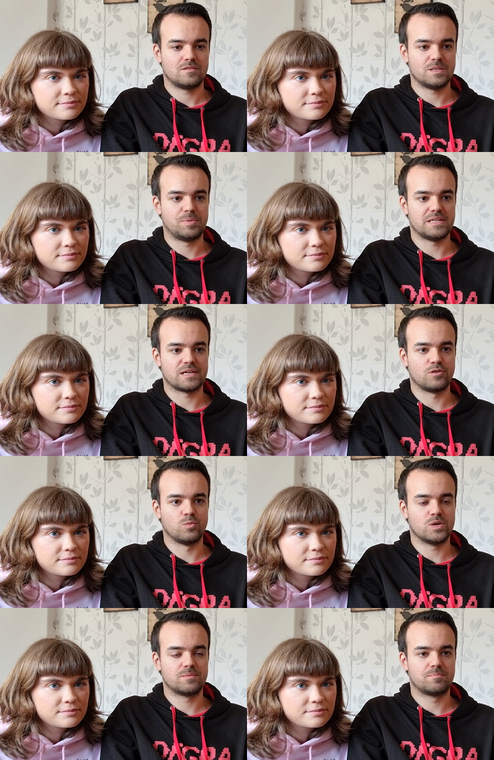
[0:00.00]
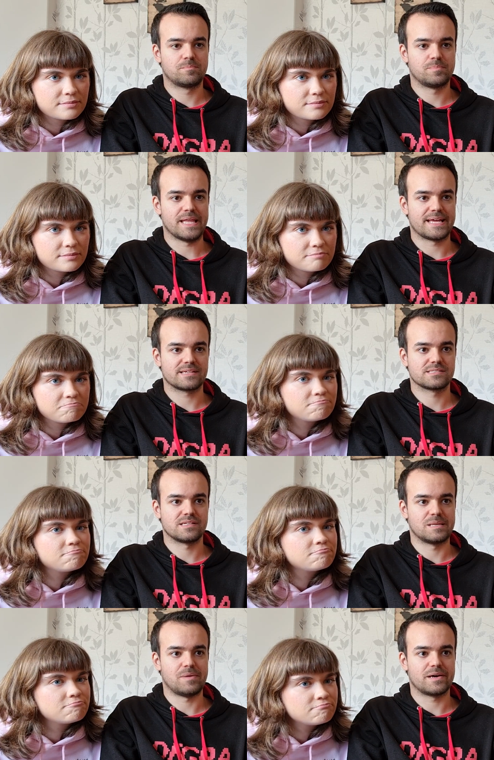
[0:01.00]
Speaker 1: Well, they put like little wood planks
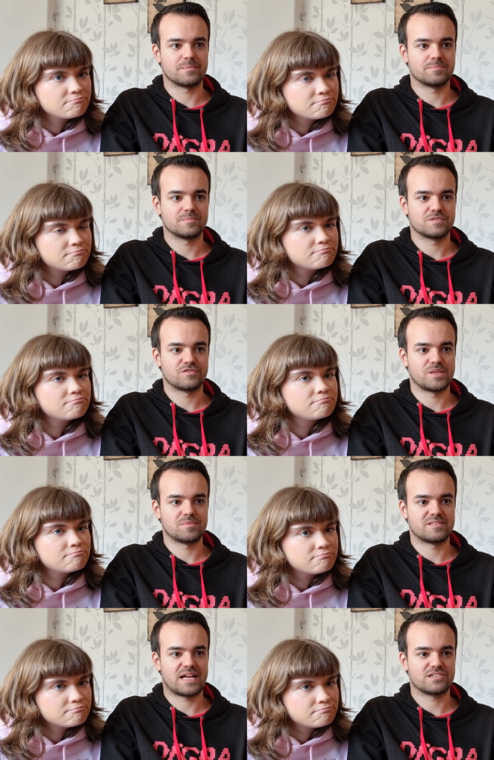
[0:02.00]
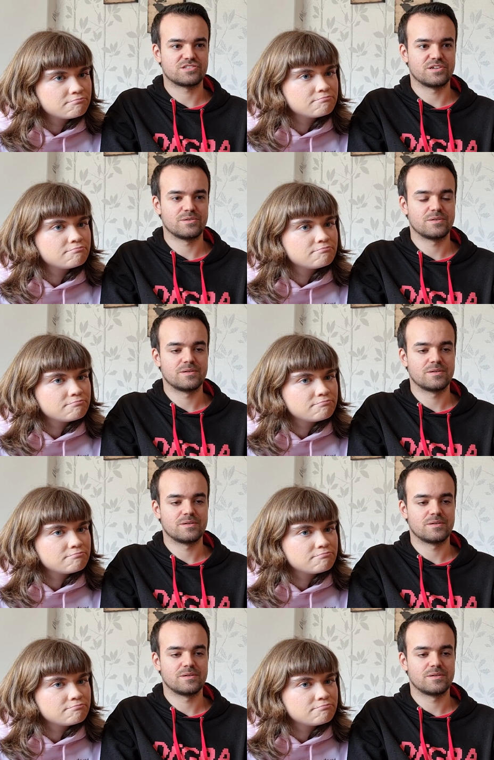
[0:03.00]
on the bottom for them to attach to.